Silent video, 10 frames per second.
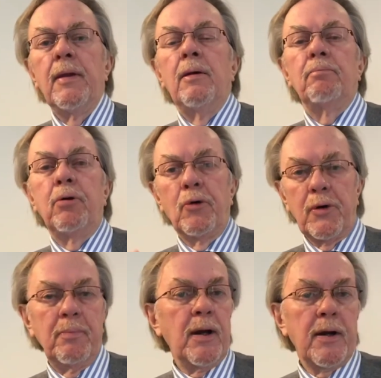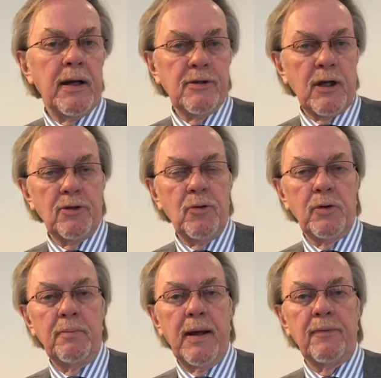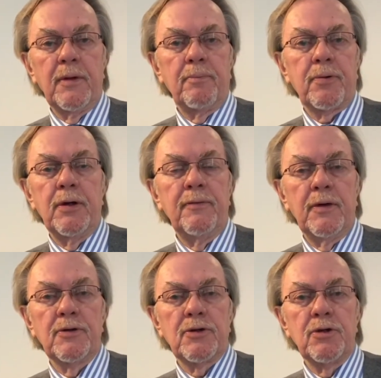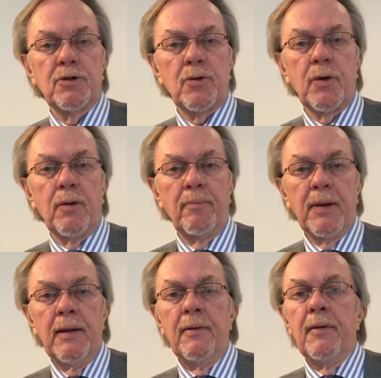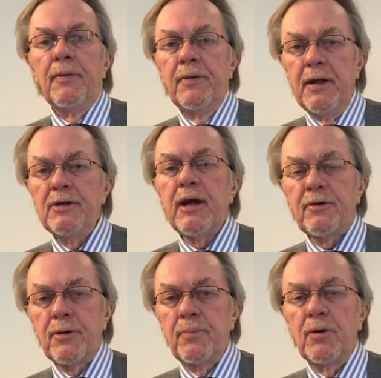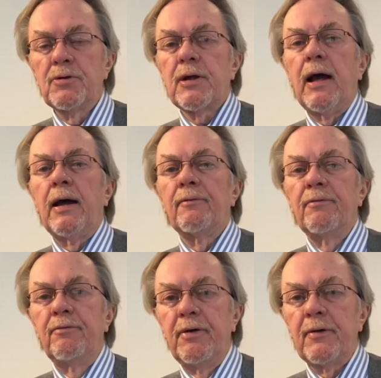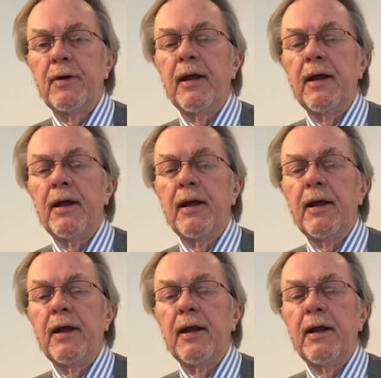portability, as I talked about in the previous tutorial. These attributes are very